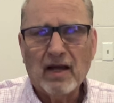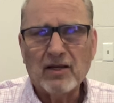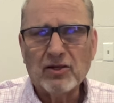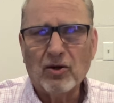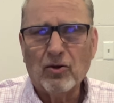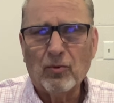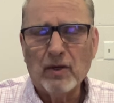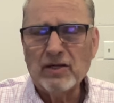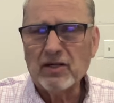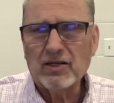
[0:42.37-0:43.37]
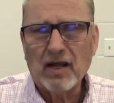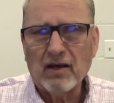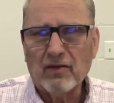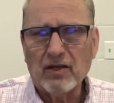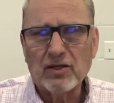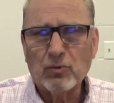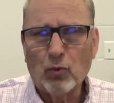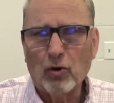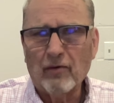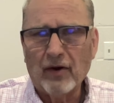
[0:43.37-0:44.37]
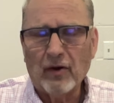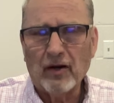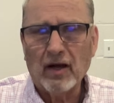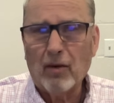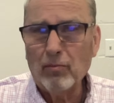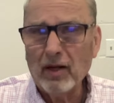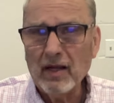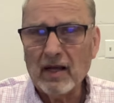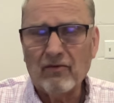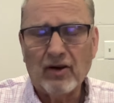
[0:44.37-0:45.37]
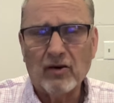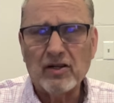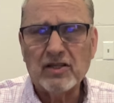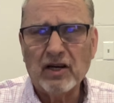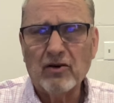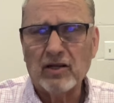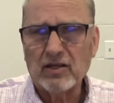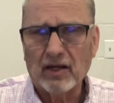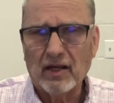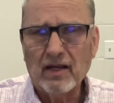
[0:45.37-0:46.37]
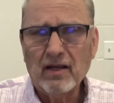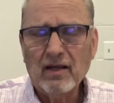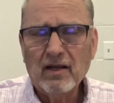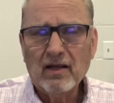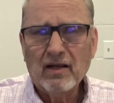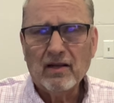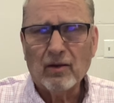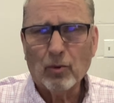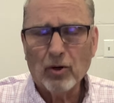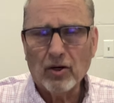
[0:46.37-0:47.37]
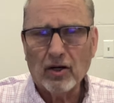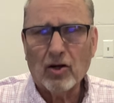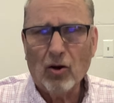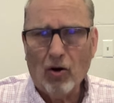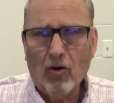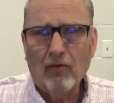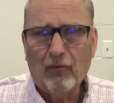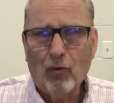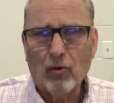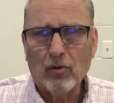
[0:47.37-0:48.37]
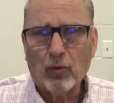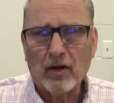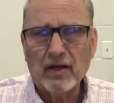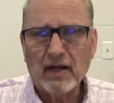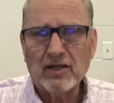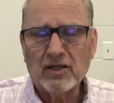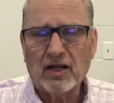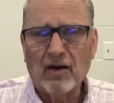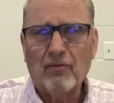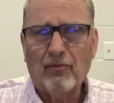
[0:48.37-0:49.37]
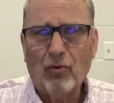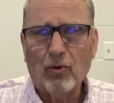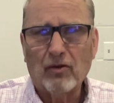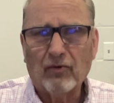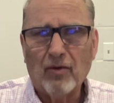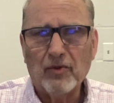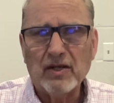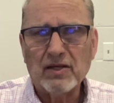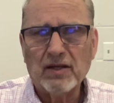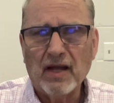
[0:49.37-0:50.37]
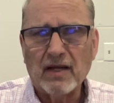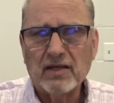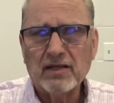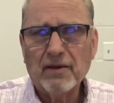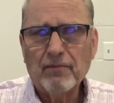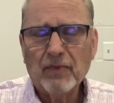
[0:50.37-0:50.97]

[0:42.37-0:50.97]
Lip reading: And so we just take this word very humbly and very seriously, that we're going to call forth what needs to come forth from these states.